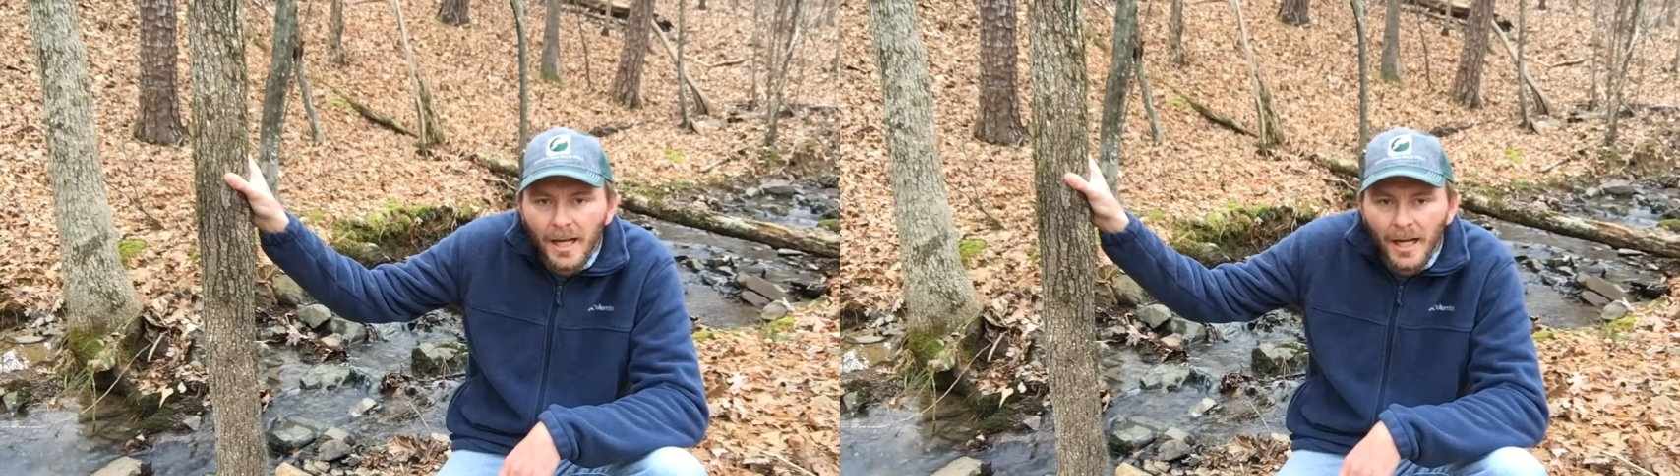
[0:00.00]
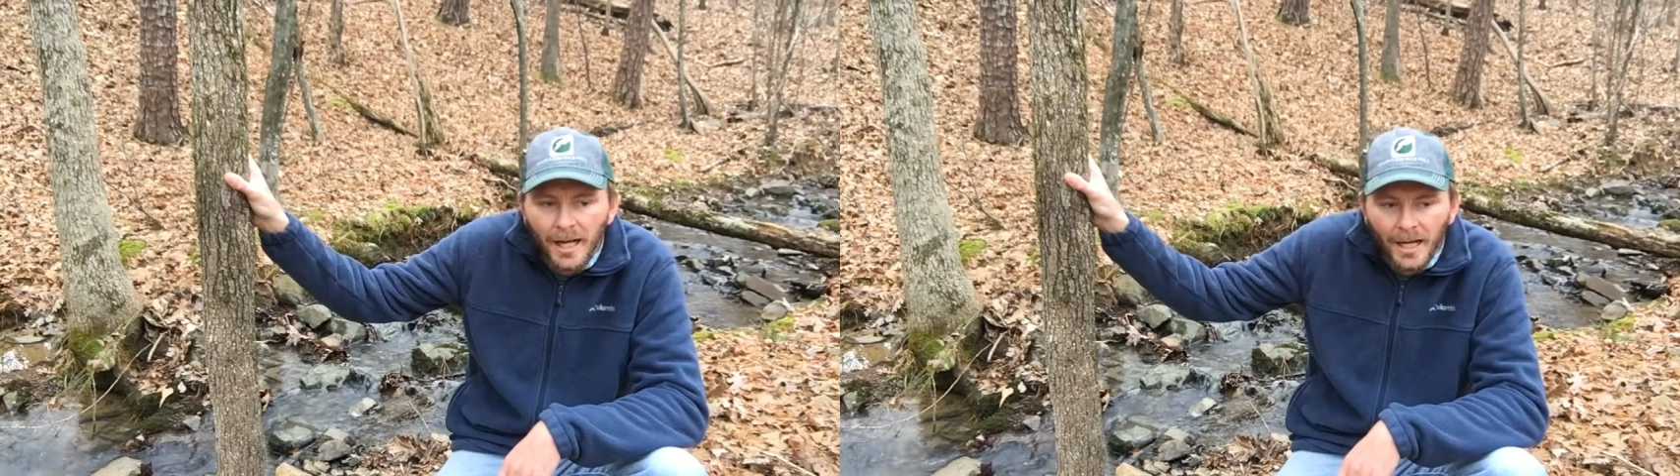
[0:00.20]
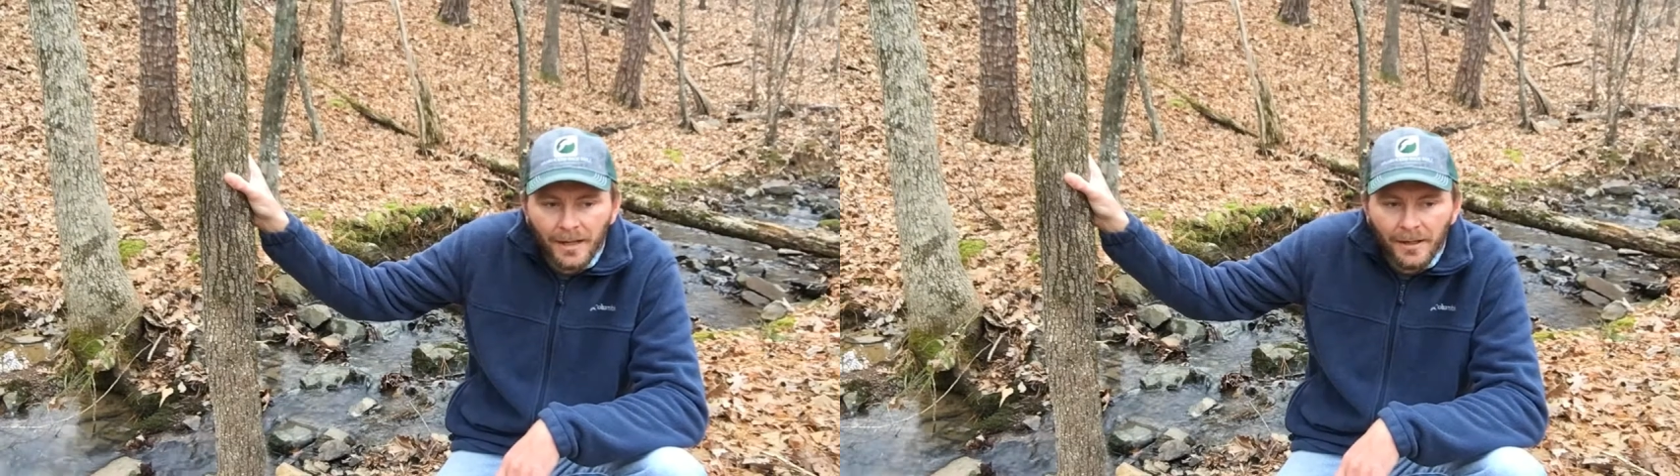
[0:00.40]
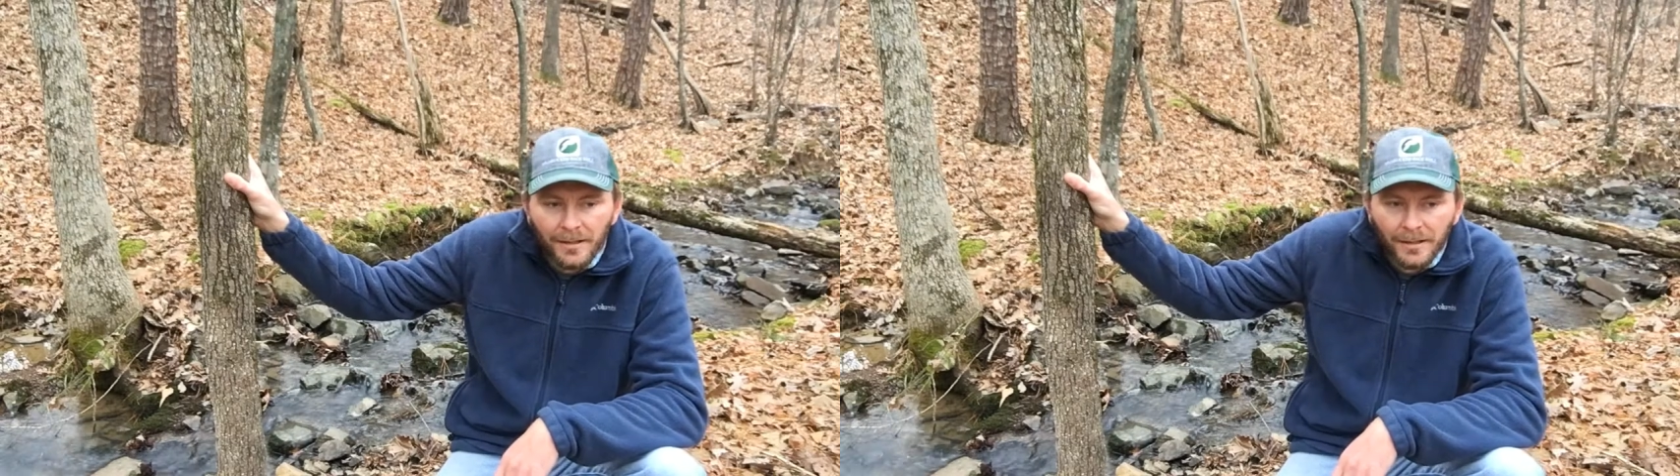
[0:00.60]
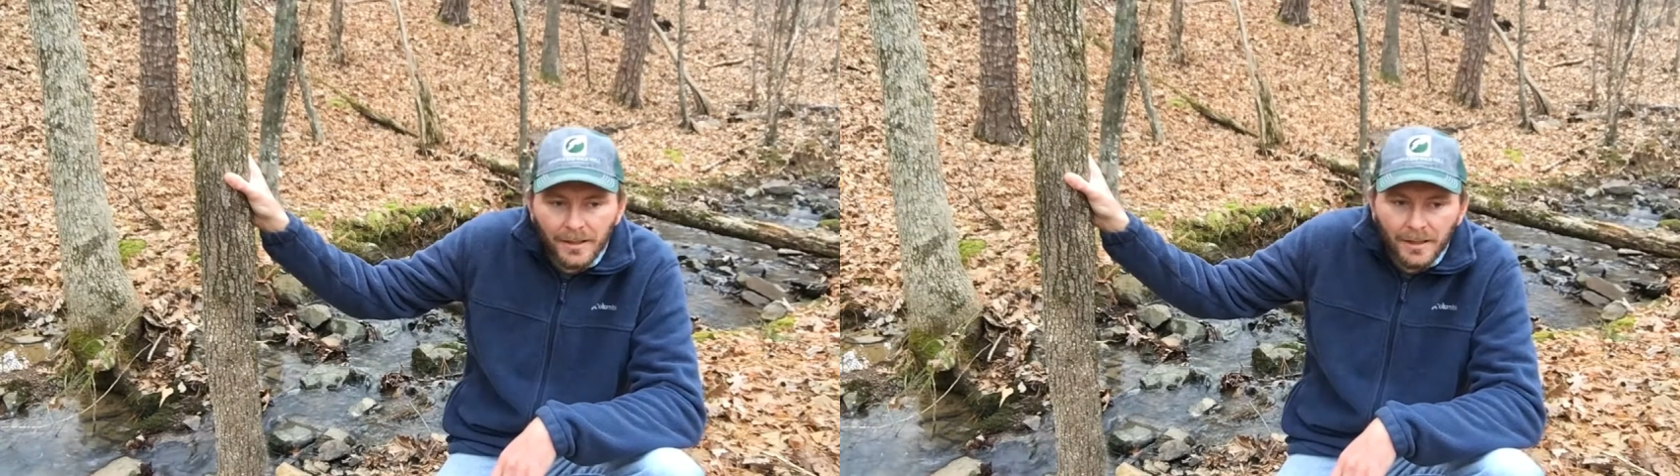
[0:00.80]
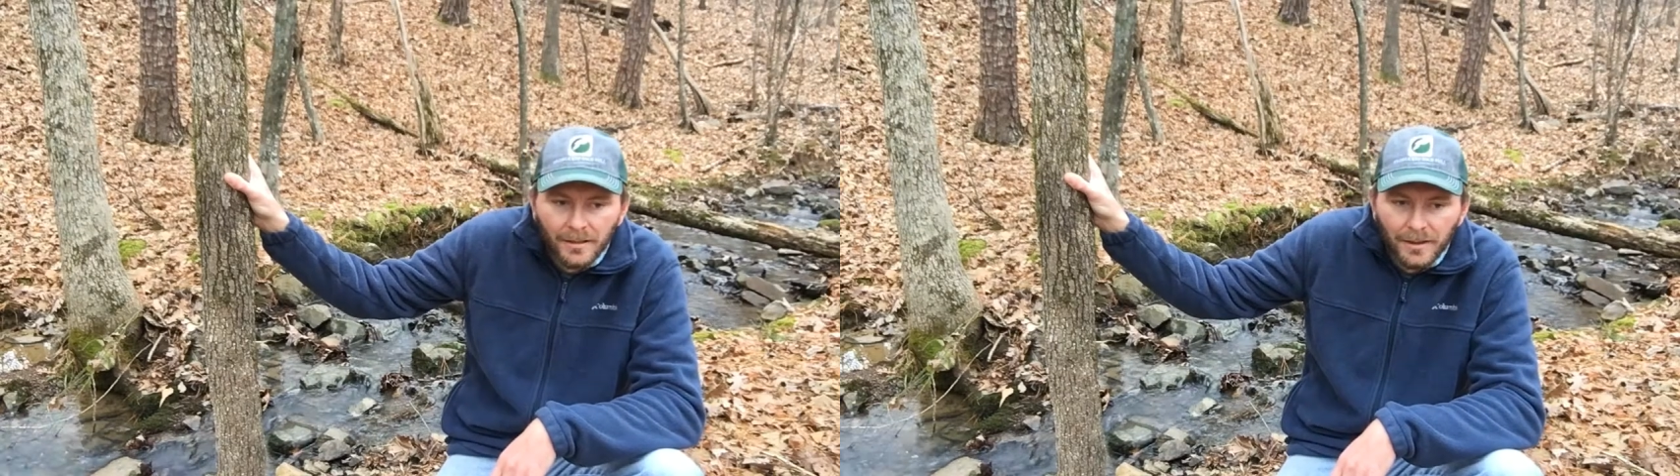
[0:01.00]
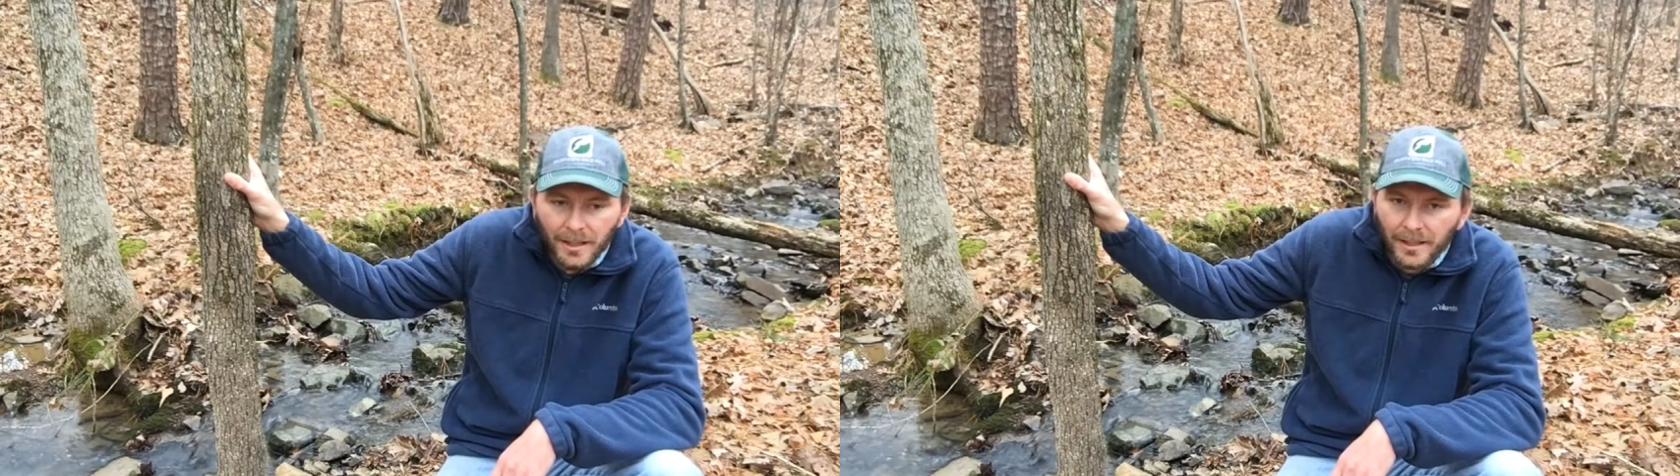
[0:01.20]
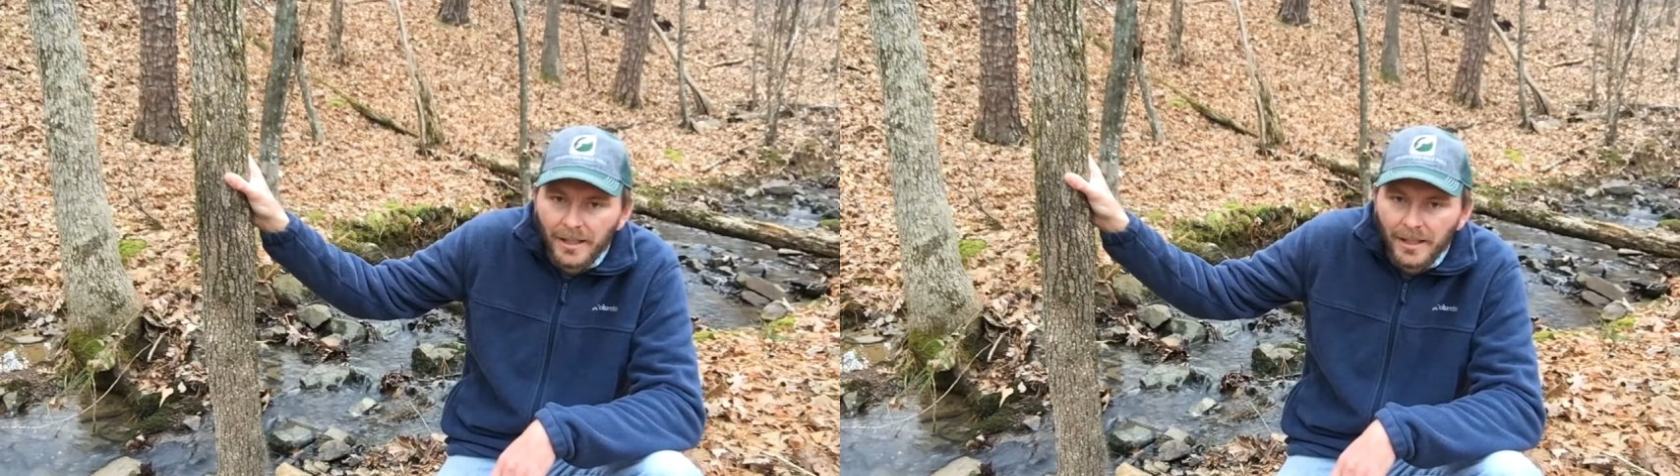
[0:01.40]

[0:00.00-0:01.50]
And in